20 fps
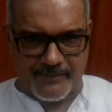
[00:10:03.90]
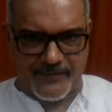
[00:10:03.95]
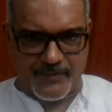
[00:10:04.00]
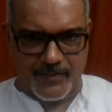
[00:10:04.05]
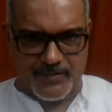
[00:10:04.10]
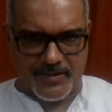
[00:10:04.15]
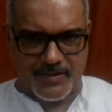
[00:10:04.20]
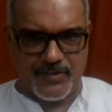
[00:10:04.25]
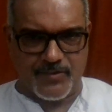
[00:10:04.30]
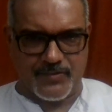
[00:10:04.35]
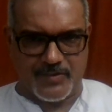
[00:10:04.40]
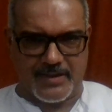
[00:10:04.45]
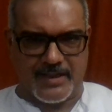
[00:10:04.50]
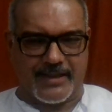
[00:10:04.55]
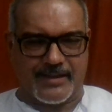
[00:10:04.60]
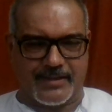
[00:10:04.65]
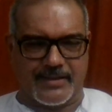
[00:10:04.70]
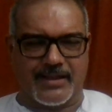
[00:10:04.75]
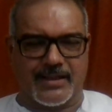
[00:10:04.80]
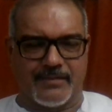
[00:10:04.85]
course, use
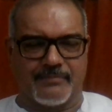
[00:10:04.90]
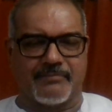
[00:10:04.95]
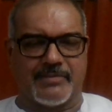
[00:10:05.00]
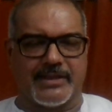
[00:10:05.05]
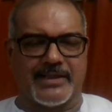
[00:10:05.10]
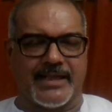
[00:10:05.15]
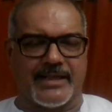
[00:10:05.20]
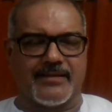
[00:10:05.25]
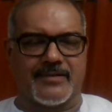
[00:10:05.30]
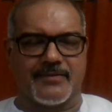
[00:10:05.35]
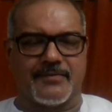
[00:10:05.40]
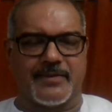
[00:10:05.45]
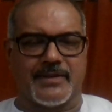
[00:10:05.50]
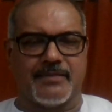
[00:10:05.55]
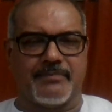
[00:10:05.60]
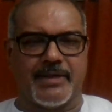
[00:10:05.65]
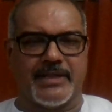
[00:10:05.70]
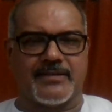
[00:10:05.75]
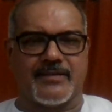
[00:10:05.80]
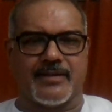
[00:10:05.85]
that term, but that is what he
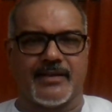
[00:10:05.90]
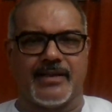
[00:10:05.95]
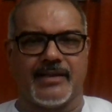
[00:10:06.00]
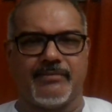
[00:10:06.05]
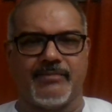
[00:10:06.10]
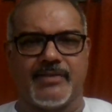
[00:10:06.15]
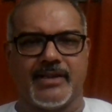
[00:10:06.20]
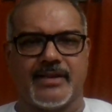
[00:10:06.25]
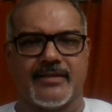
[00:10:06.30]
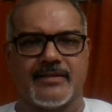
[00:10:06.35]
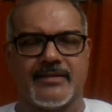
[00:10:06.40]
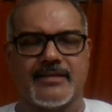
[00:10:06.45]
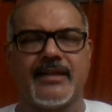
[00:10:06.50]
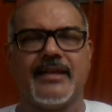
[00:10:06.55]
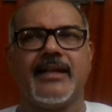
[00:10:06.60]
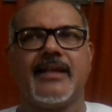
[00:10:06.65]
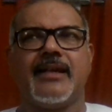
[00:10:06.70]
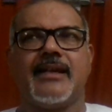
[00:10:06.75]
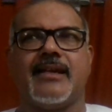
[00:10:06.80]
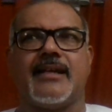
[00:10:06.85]
basically means,
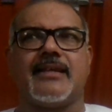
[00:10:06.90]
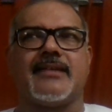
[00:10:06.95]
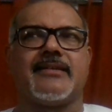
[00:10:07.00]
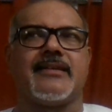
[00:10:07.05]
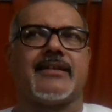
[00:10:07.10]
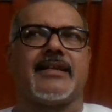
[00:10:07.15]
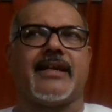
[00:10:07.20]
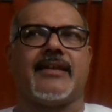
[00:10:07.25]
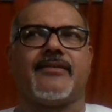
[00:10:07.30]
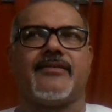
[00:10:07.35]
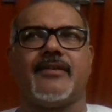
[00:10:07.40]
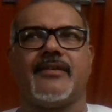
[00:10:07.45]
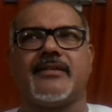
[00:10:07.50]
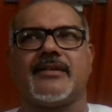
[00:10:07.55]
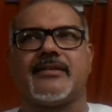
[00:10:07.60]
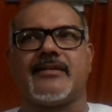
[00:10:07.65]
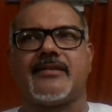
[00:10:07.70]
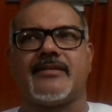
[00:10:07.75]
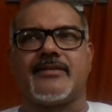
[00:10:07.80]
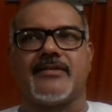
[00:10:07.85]
is that I think
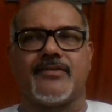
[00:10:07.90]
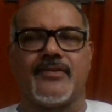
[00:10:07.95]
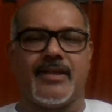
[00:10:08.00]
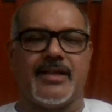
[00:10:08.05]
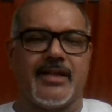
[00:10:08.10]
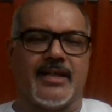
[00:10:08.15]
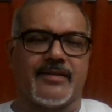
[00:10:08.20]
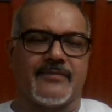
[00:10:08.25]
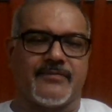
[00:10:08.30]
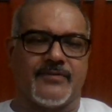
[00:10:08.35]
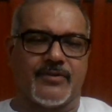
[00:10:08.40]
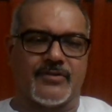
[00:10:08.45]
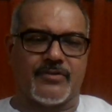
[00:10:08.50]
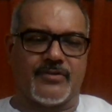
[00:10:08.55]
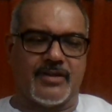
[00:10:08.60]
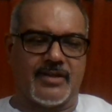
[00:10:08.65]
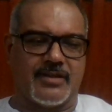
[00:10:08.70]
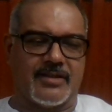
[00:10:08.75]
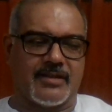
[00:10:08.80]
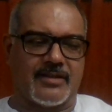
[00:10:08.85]
that it is really
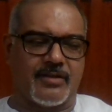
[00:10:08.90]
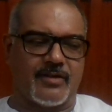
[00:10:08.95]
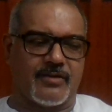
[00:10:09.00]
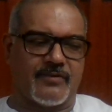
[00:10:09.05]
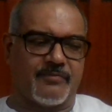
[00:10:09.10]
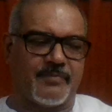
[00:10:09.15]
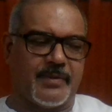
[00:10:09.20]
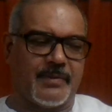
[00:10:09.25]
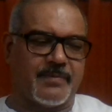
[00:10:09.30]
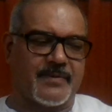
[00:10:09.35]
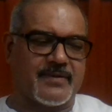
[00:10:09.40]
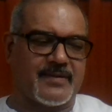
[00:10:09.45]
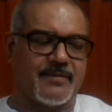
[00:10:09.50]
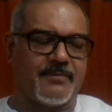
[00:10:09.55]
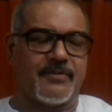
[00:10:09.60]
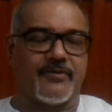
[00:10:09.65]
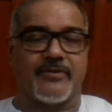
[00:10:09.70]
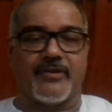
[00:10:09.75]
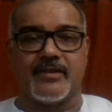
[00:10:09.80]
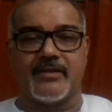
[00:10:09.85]
unfortunate that a lot of people seem
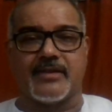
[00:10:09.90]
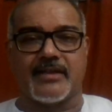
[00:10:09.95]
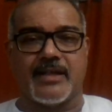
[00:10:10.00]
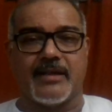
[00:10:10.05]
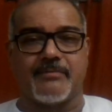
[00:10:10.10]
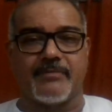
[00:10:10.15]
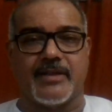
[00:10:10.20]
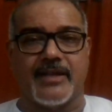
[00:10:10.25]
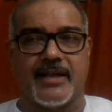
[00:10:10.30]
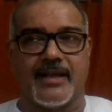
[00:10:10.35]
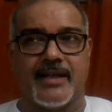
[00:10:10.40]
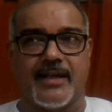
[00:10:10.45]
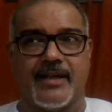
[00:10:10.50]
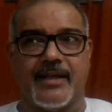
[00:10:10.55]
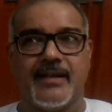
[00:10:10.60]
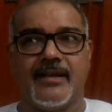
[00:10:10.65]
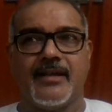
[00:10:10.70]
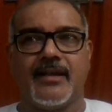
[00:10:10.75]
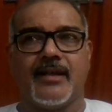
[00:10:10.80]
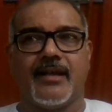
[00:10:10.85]
to think that I'm
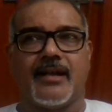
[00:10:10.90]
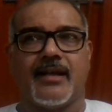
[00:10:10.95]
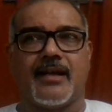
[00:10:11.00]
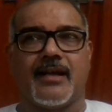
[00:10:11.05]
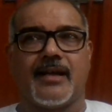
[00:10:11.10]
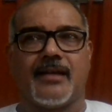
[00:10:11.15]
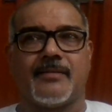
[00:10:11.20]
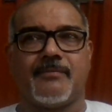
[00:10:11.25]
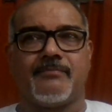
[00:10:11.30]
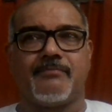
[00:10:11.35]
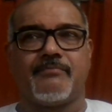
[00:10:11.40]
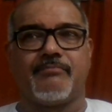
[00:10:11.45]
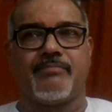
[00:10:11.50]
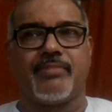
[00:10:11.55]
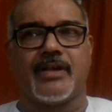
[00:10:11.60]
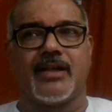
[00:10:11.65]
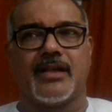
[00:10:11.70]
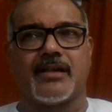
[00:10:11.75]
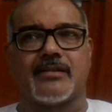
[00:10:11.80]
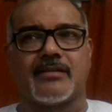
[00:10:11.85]
gay.
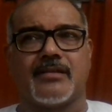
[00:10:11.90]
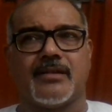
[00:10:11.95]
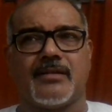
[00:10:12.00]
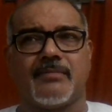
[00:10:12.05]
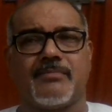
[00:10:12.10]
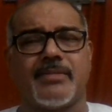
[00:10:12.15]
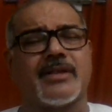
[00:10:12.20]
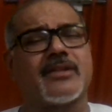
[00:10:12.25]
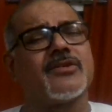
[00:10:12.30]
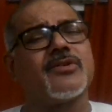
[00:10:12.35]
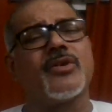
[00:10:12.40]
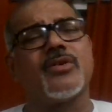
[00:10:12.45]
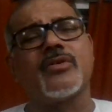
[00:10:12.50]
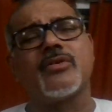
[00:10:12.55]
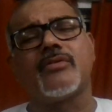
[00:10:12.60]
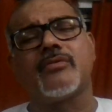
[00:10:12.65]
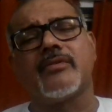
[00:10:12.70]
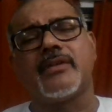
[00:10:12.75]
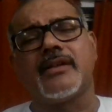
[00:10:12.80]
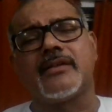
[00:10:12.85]
But
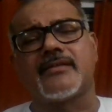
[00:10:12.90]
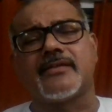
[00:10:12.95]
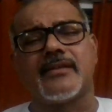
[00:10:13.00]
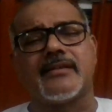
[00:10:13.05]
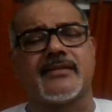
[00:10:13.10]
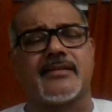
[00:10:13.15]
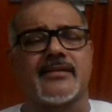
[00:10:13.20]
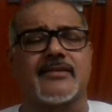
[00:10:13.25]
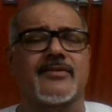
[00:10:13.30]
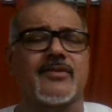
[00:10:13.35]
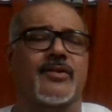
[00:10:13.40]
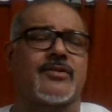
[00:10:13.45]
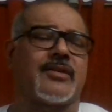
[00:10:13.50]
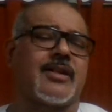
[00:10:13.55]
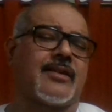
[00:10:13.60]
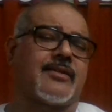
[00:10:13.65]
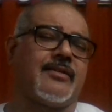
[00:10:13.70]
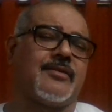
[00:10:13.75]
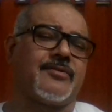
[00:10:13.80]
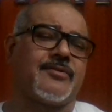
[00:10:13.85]
no, it's got
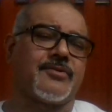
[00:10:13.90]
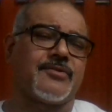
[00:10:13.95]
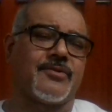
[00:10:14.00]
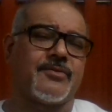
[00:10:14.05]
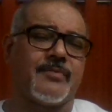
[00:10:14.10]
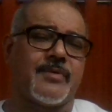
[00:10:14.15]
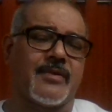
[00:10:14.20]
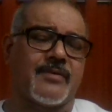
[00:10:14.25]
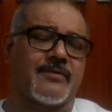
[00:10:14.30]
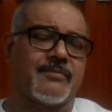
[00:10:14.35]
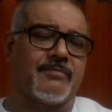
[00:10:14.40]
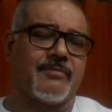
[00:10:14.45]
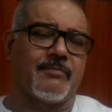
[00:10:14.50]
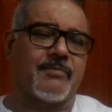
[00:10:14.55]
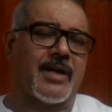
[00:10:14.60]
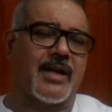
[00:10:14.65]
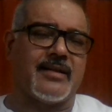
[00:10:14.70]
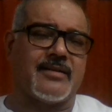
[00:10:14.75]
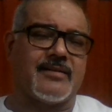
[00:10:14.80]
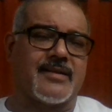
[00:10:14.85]
nothing to do with
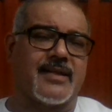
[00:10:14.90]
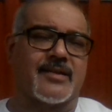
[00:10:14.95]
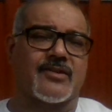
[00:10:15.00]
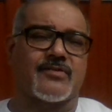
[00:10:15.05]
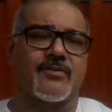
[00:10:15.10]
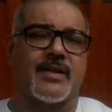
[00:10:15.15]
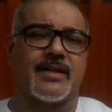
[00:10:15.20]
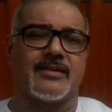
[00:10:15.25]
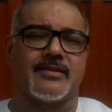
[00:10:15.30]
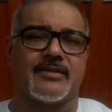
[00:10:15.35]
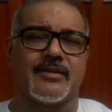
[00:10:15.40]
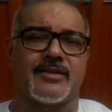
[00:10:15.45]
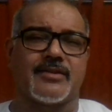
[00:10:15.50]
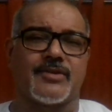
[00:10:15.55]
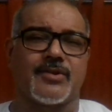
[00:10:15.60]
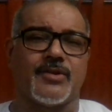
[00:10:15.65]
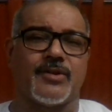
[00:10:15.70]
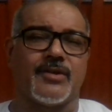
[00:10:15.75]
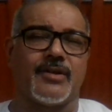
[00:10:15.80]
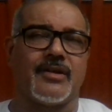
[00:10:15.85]
my sexuality at
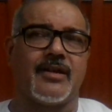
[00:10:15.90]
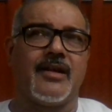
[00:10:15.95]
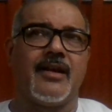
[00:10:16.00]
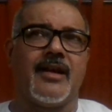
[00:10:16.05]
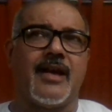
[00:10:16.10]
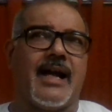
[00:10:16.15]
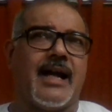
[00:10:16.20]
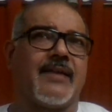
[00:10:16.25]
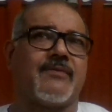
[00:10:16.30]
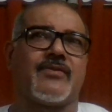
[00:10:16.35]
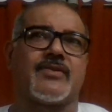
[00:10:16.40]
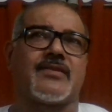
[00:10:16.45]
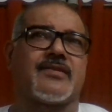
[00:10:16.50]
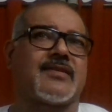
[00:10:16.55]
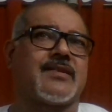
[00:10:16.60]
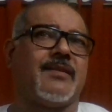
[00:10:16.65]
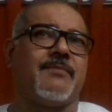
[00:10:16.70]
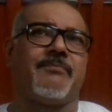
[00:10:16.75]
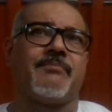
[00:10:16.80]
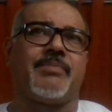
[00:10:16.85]
all. I was
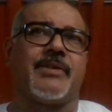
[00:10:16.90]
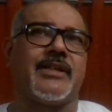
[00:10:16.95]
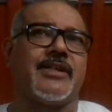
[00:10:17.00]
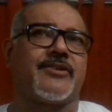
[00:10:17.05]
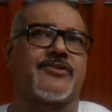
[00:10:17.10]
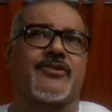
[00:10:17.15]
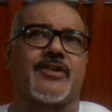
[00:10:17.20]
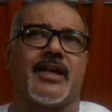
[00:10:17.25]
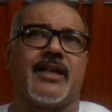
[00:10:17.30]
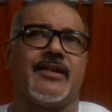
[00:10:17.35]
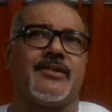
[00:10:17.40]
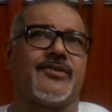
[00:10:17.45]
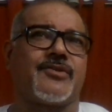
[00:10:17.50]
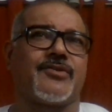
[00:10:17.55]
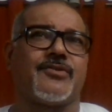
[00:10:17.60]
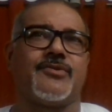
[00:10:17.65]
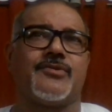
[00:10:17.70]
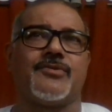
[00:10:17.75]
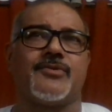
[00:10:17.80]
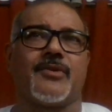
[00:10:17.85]
simply trying
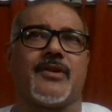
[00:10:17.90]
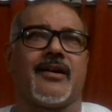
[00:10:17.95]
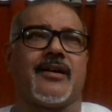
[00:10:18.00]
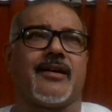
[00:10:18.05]
to